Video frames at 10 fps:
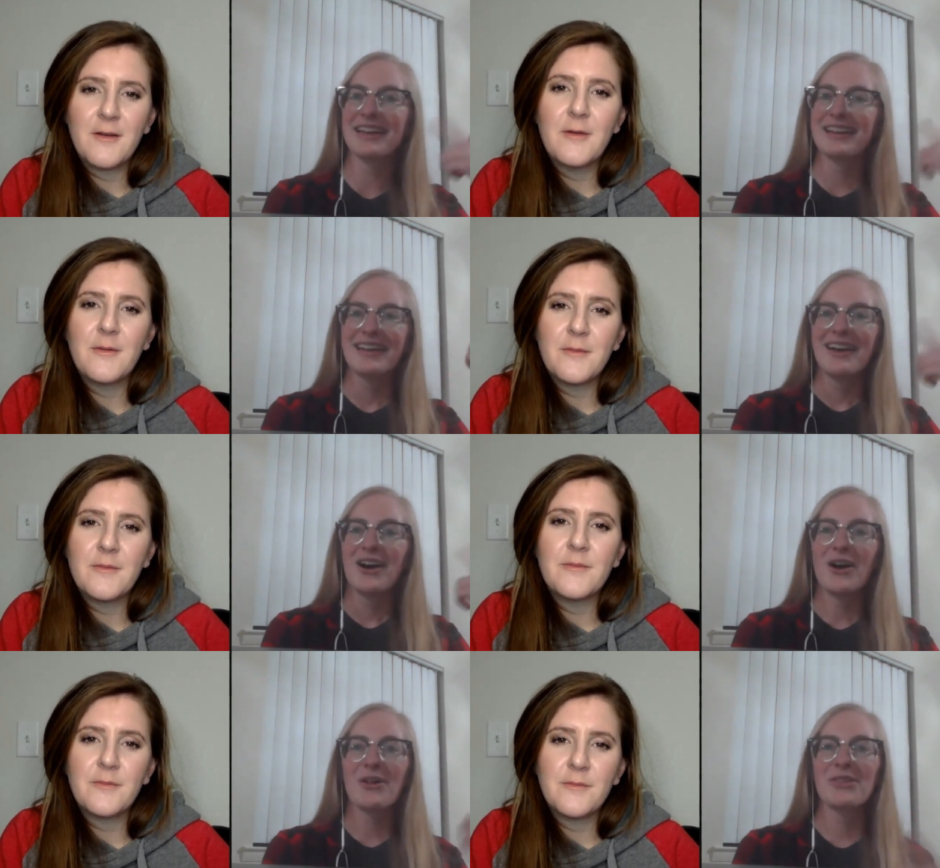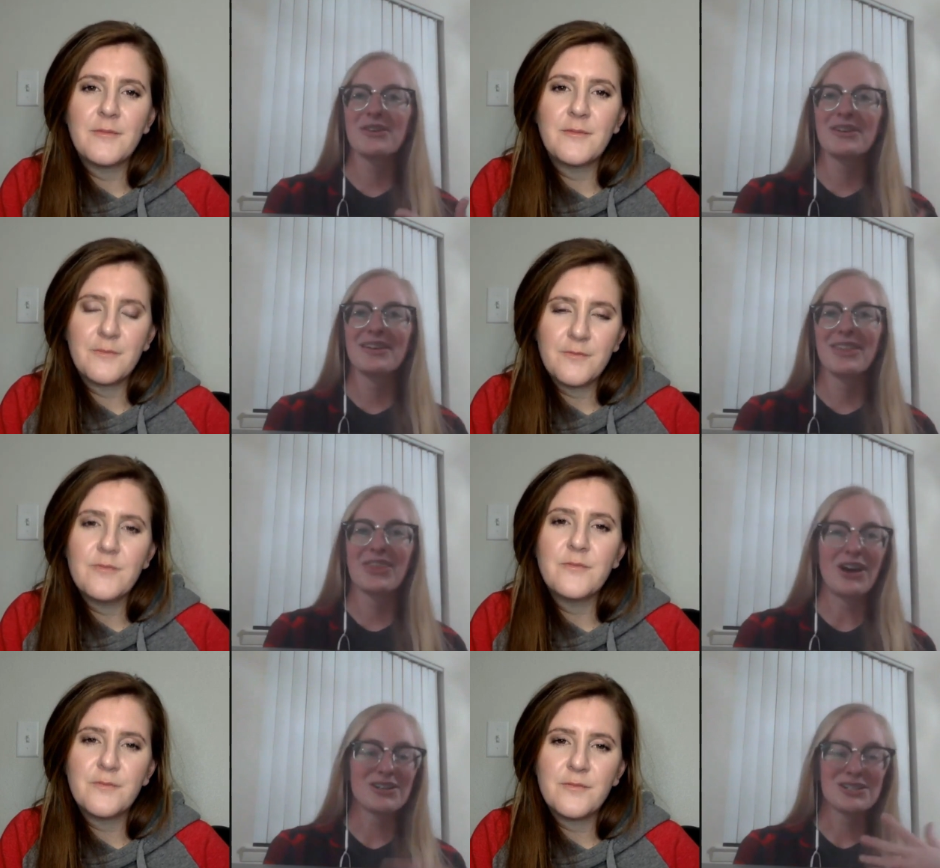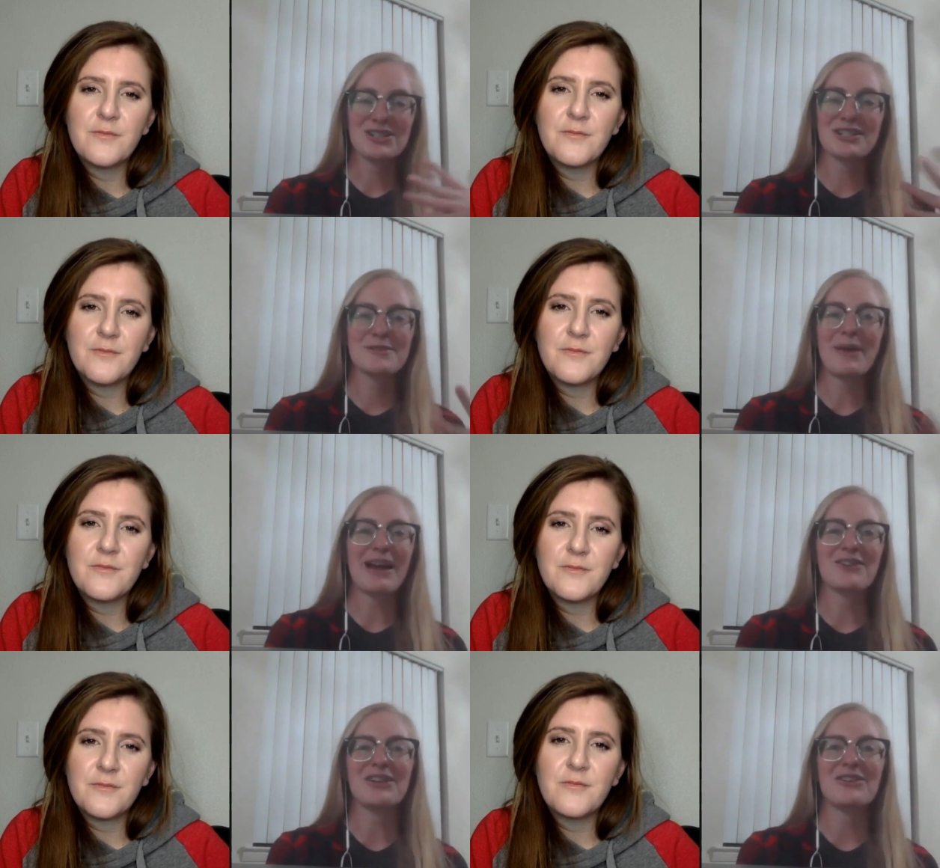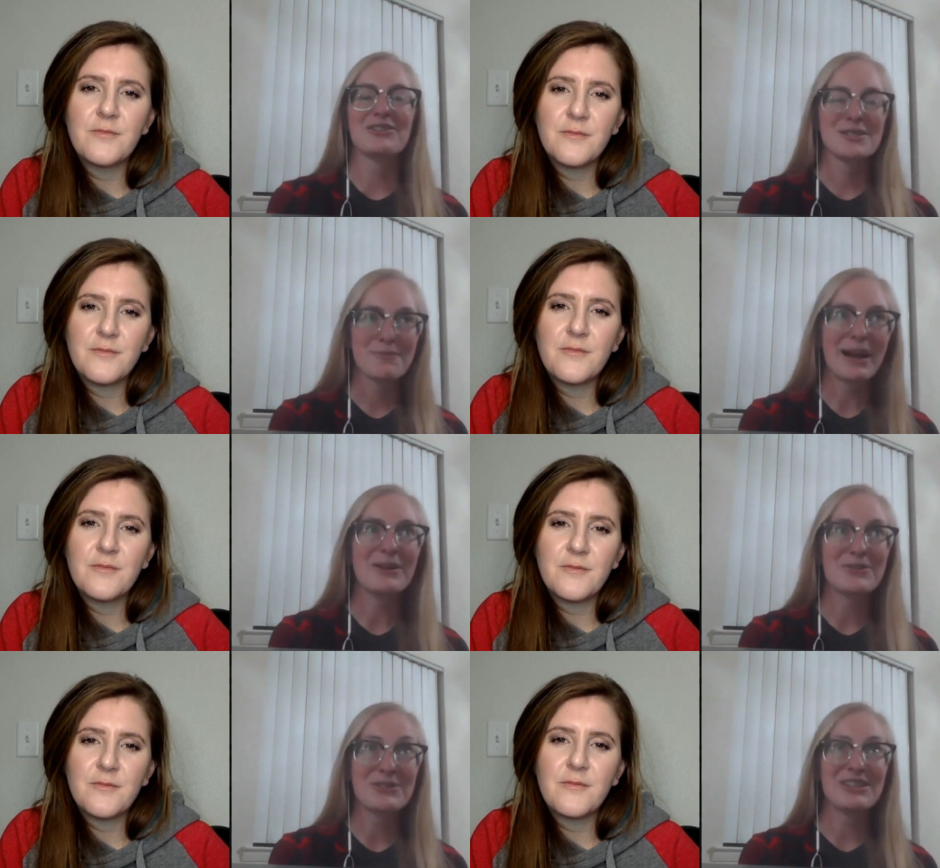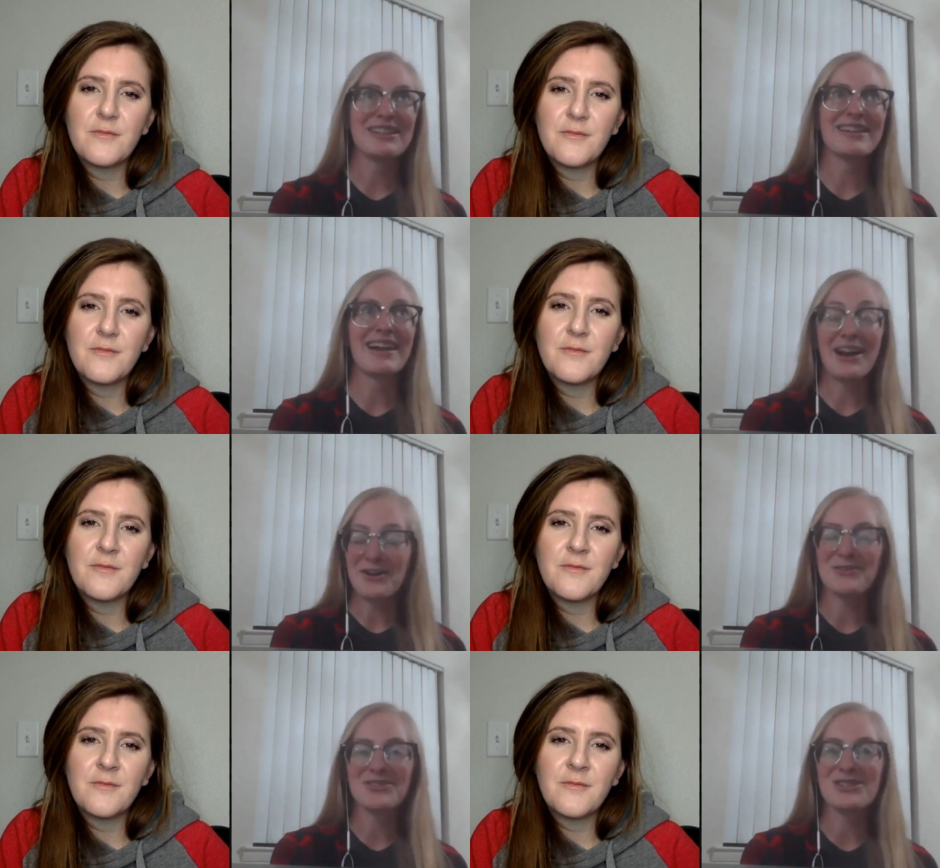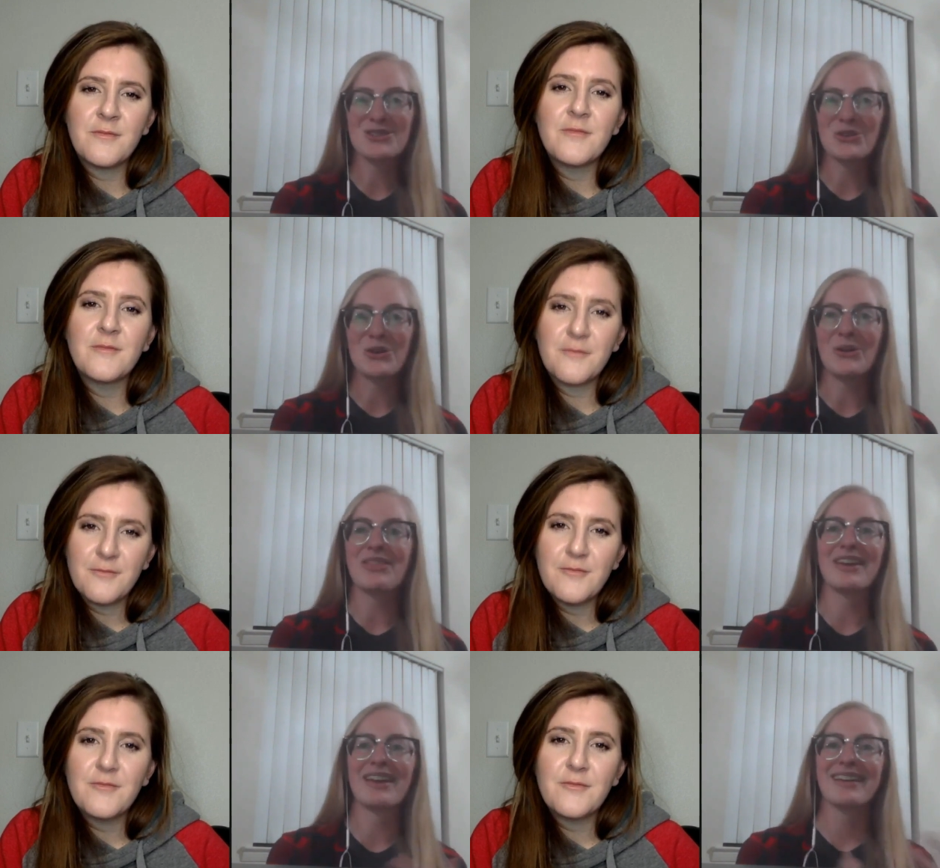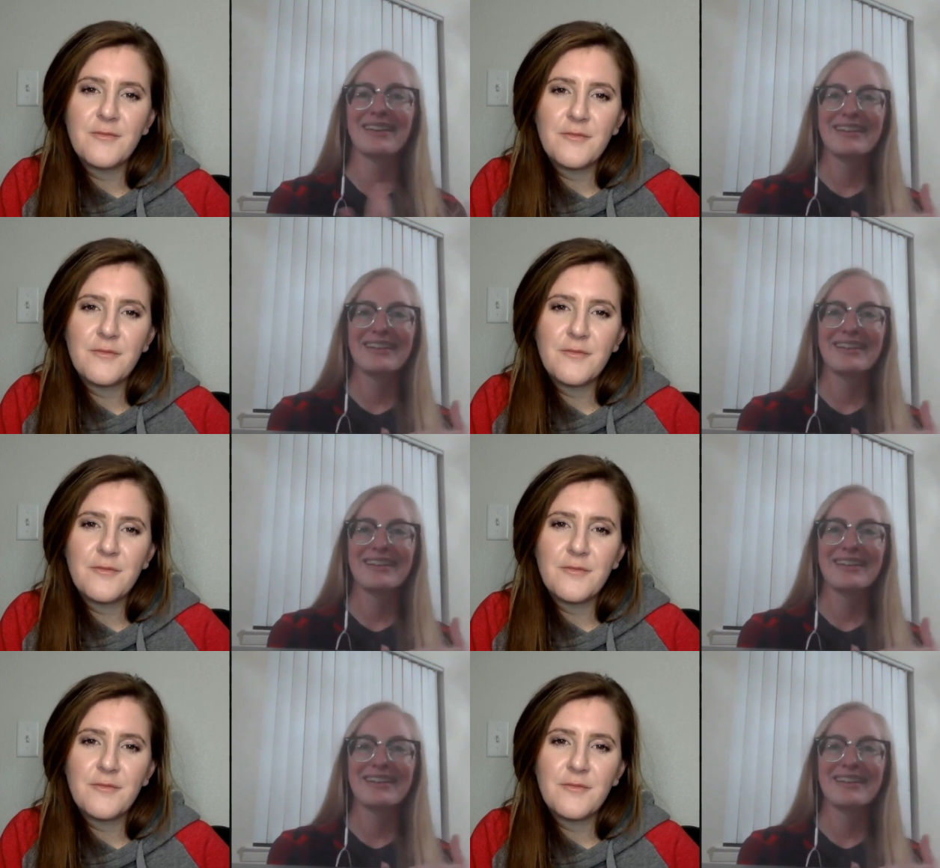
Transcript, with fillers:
Speaker 1: like all the thoughts just spiraling, spiraling out of control. And like,